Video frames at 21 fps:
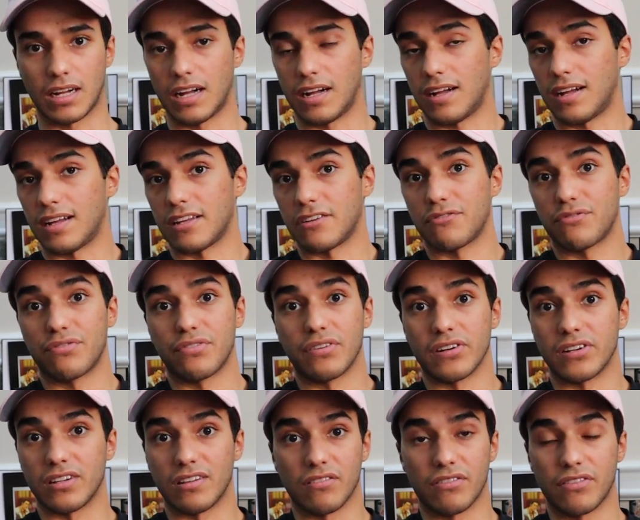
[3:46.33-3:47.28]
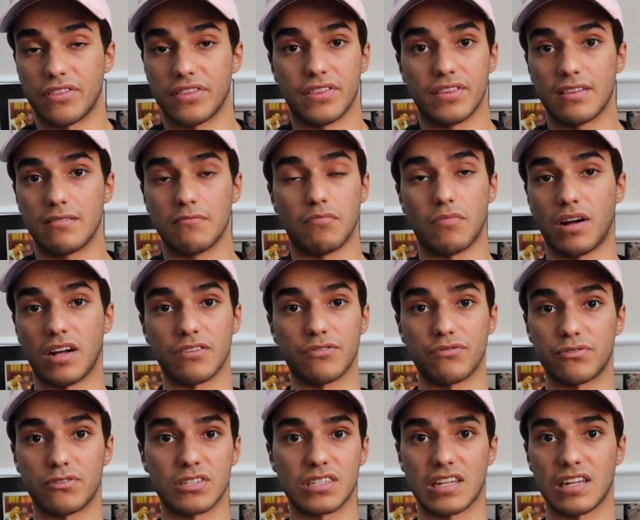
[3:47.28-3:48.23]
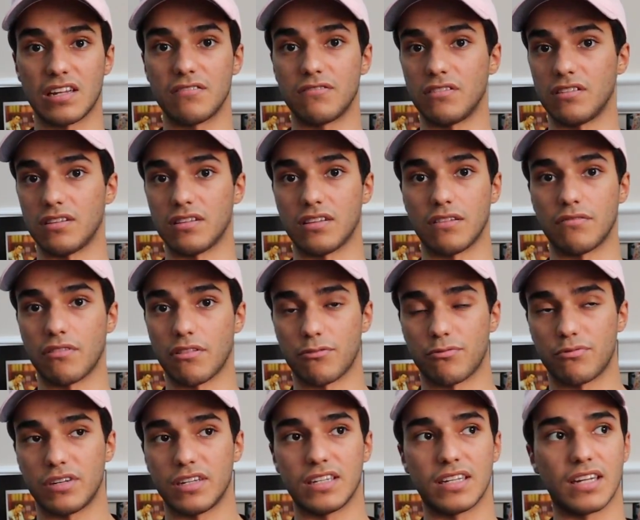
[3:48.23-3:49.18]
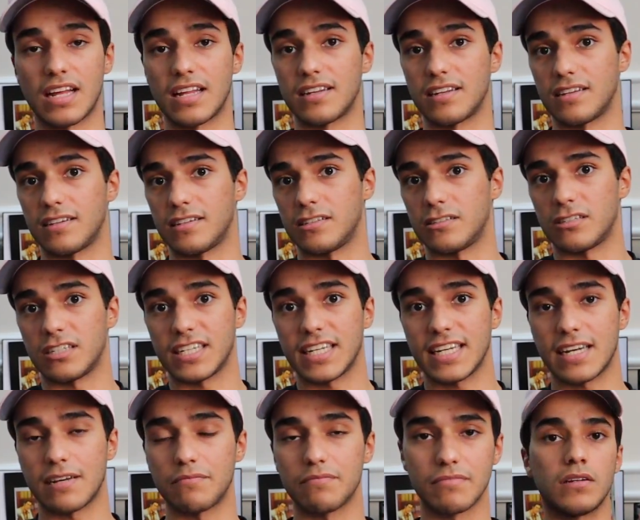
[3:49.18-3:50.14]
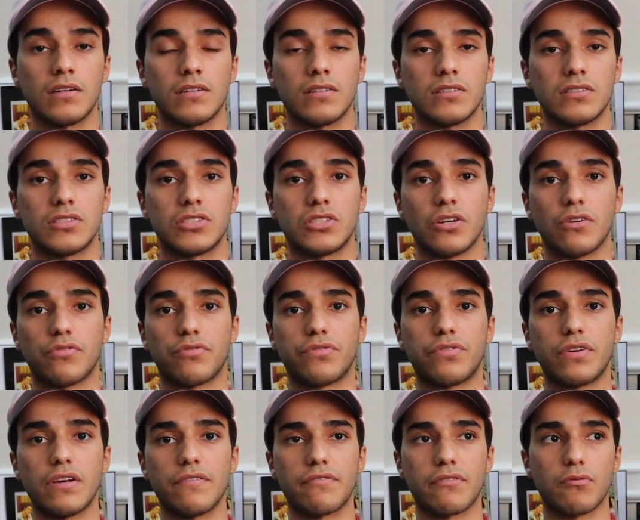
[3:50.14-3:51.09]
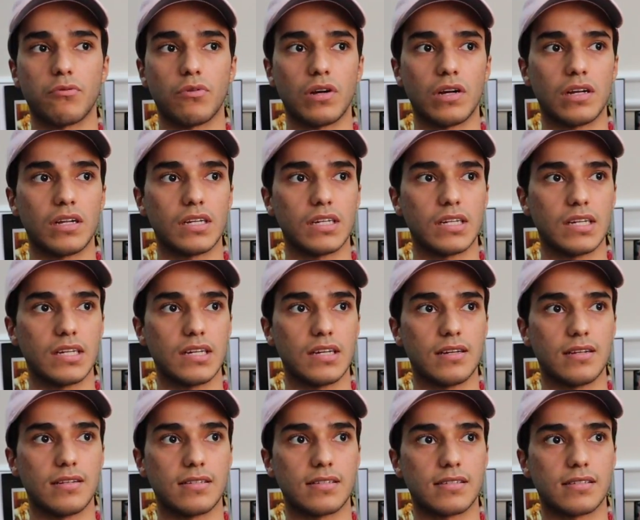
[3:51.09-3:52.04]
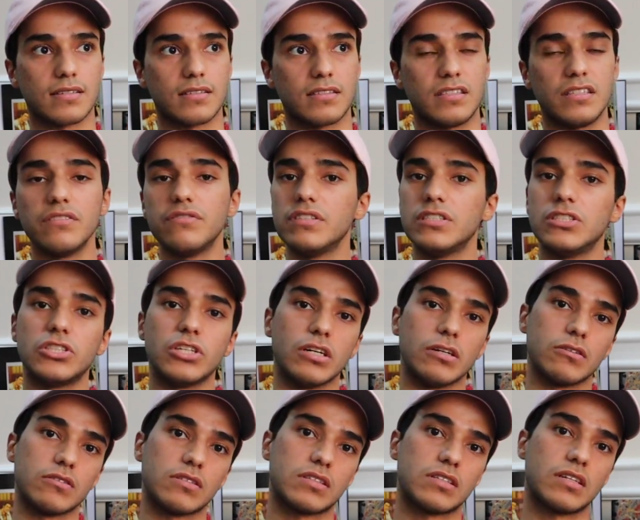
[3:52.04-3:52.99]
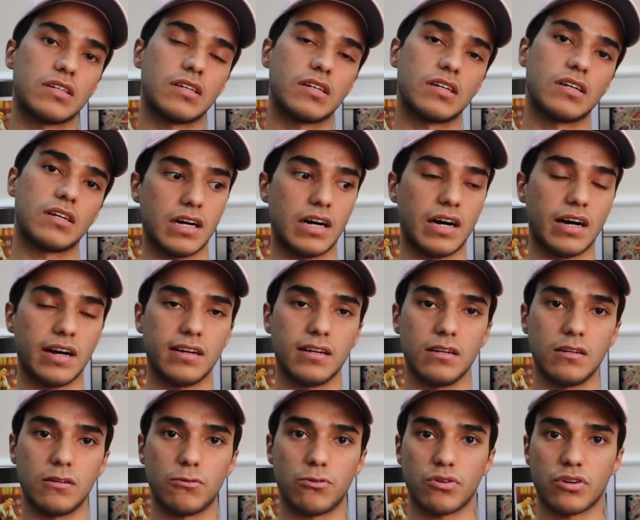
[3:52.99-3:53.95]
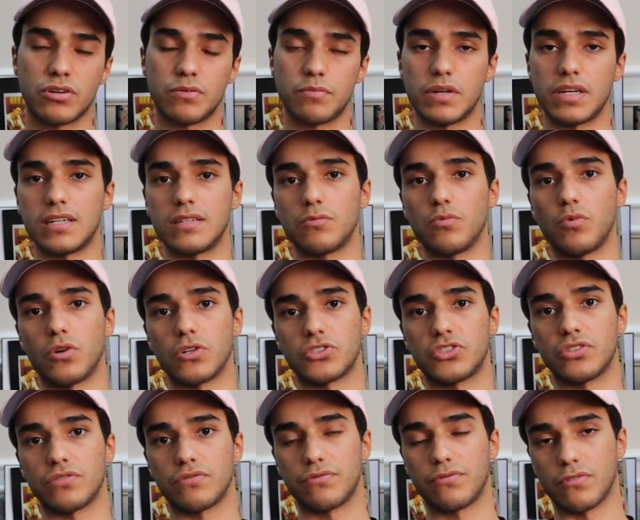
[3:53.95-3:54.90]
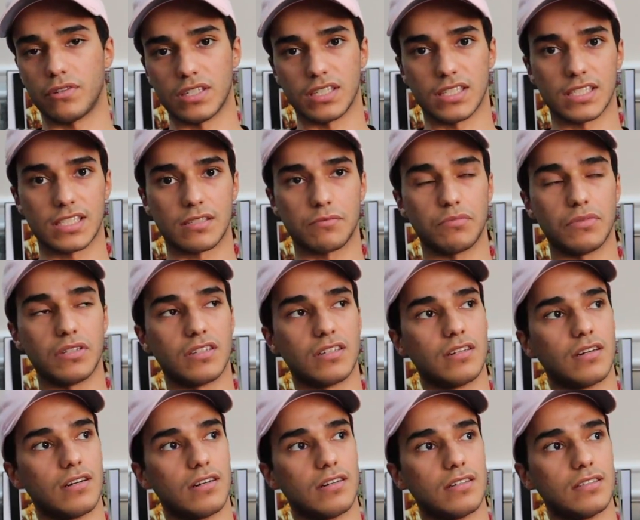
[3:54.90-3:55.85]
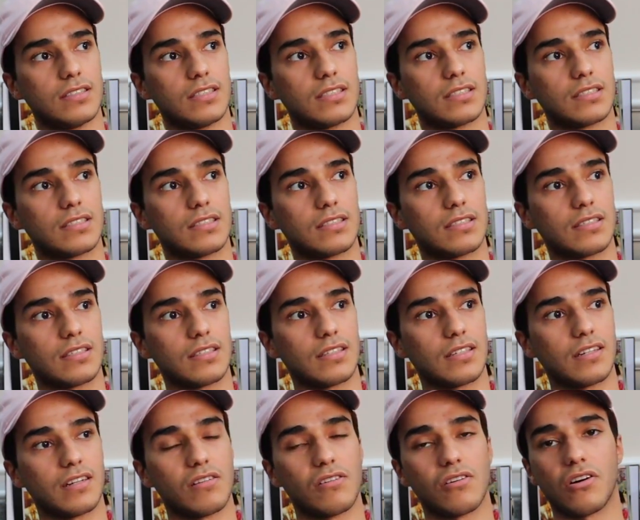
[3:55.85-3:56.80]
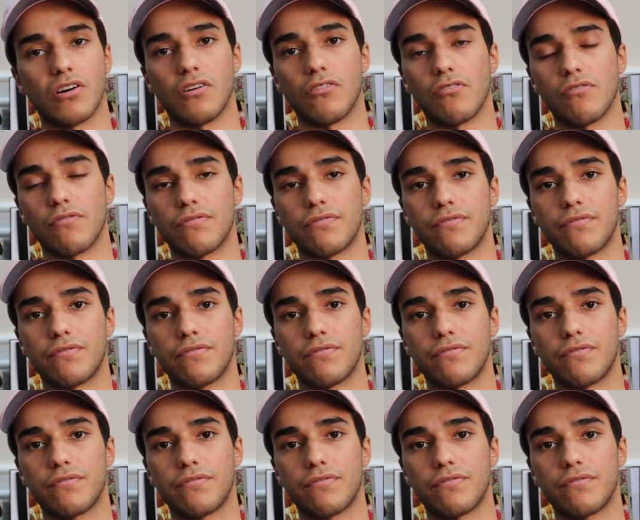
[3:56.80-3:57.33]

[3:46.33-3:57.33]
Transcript: I failed my first level 3, and here I am. So fifth one is TV shows. I highly recommend watching Friends because of